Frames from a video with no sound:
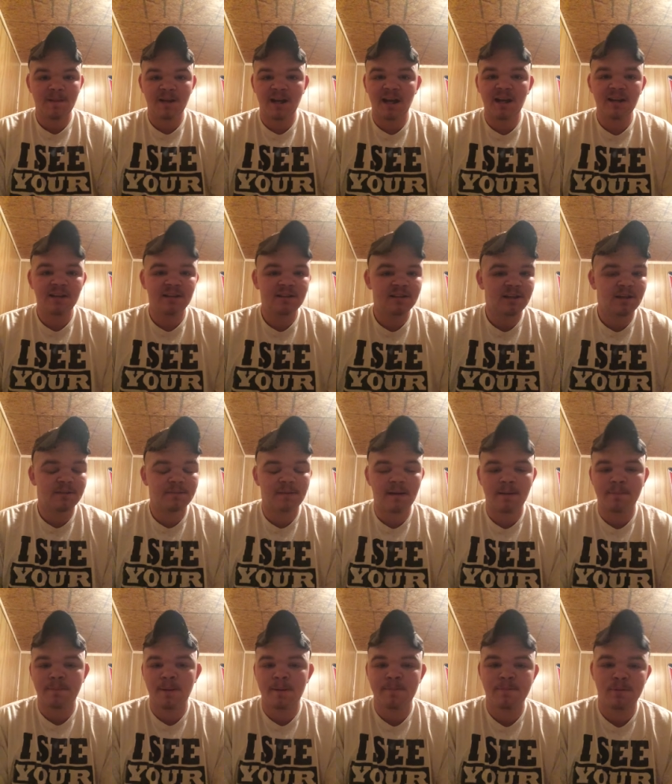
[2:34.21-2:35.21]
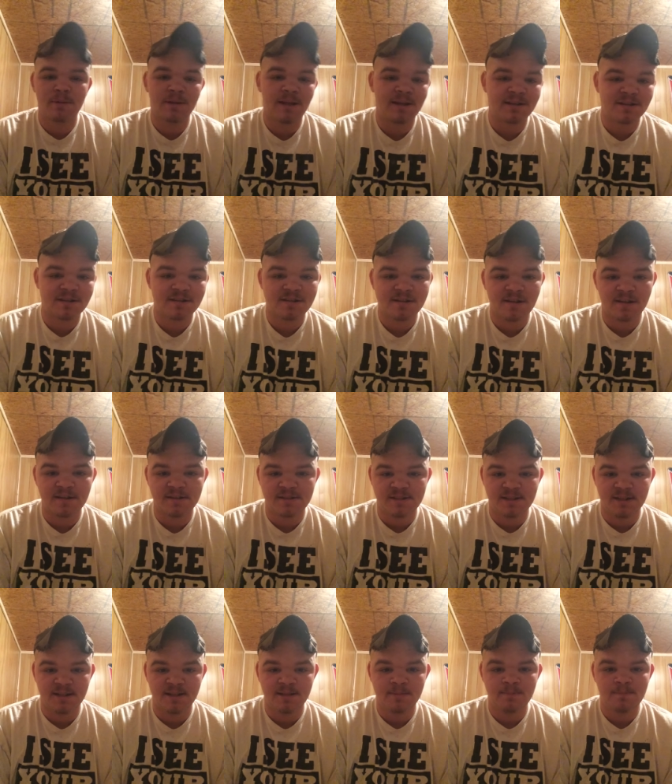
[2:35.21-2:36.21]
I don't know why people like to start
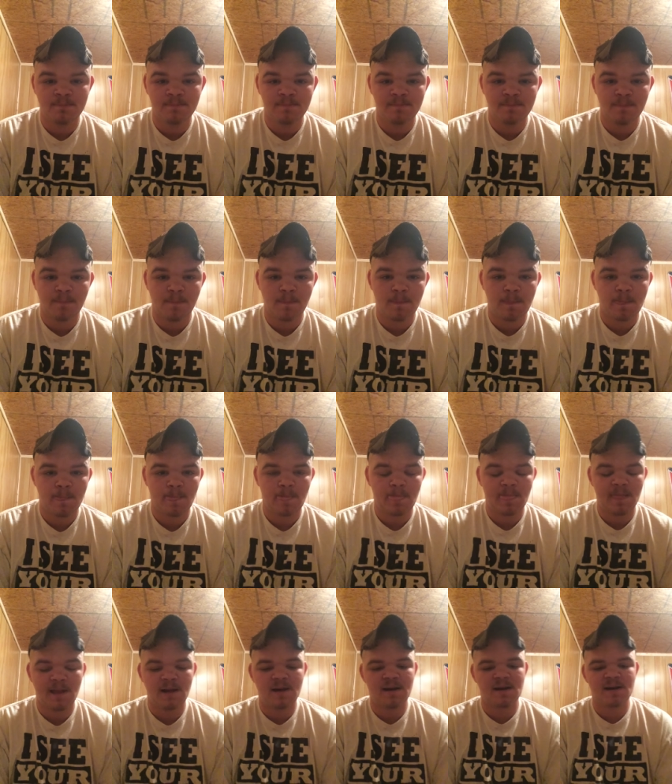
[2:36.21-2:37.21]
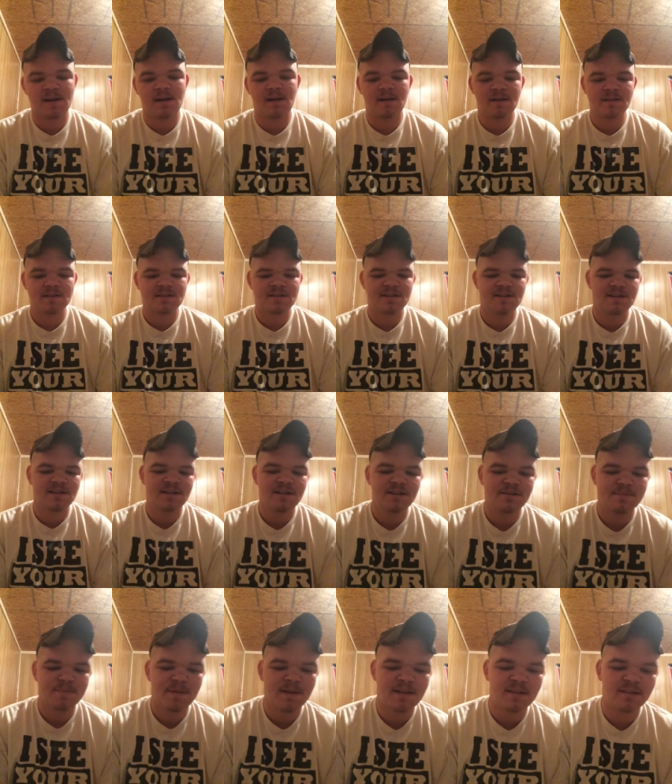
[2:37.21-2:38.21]
shit. Alright, Austin,
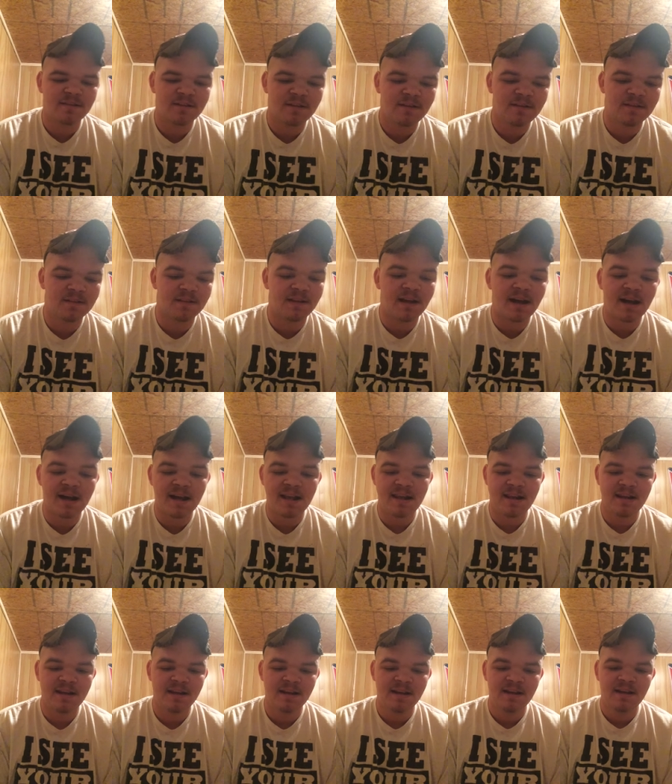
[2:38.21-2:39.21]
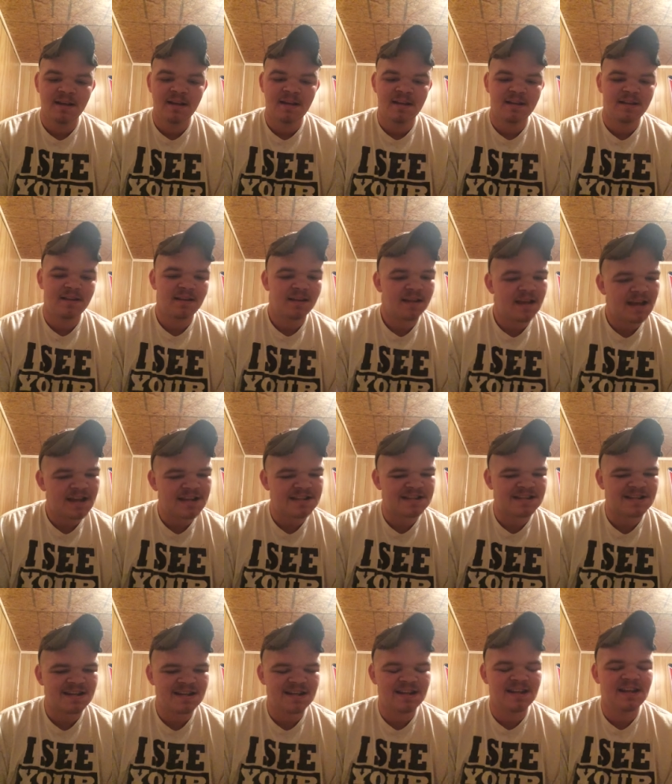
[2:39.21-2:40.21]
he's been through a lot. And the
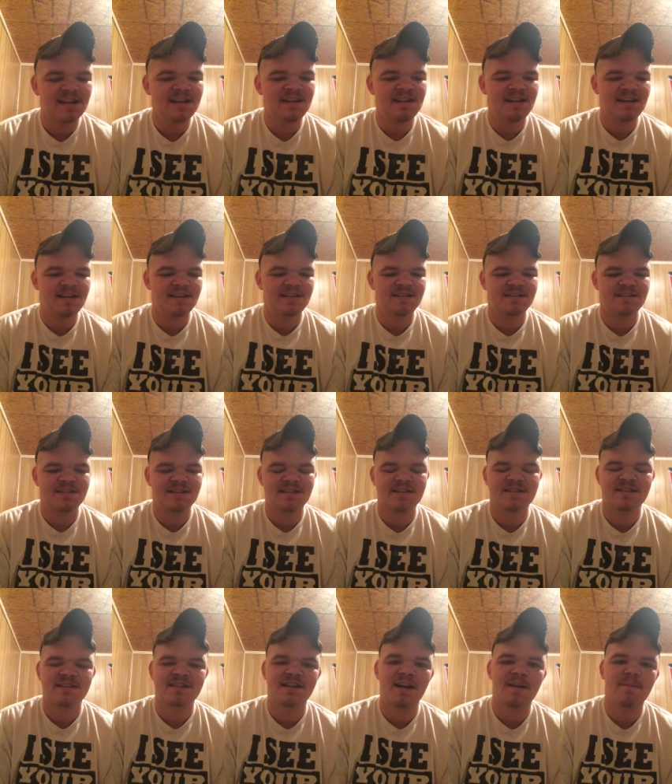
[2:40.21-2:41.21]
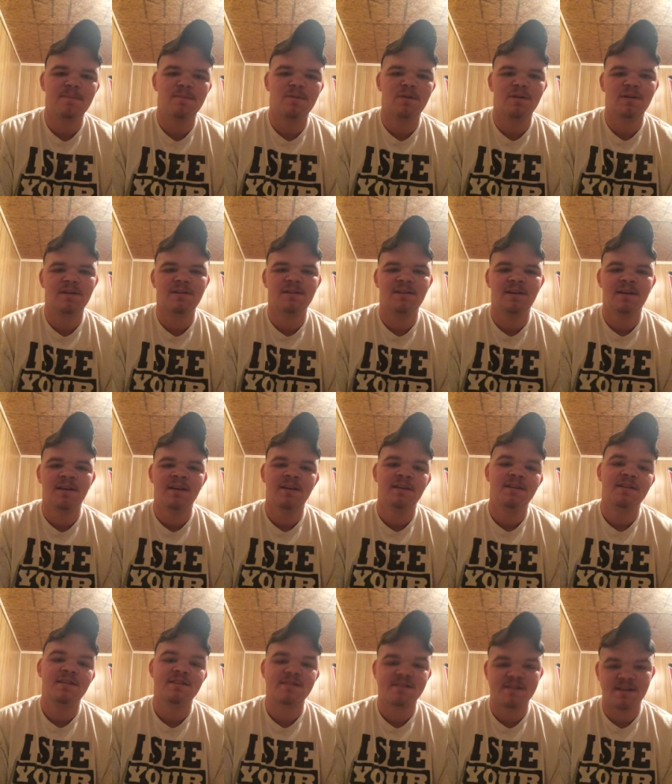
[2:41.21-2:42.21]
last thing he needs is someone
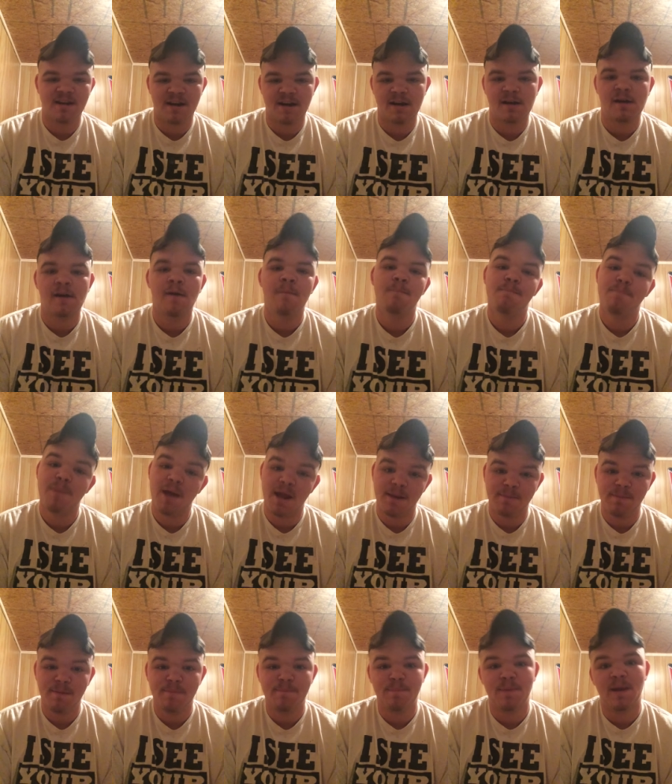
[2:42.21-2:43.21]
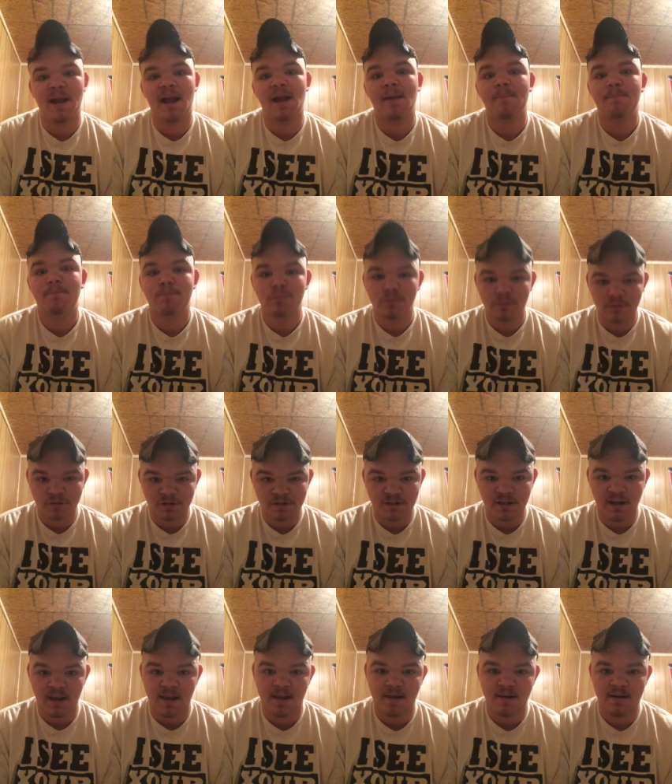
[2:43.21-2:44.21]
to start baby bat
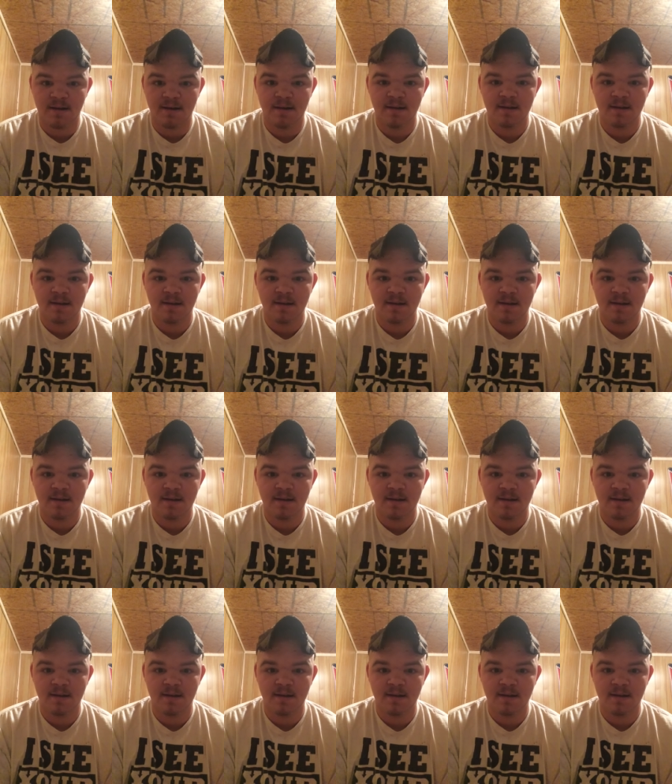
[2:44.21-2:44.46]
bullshit.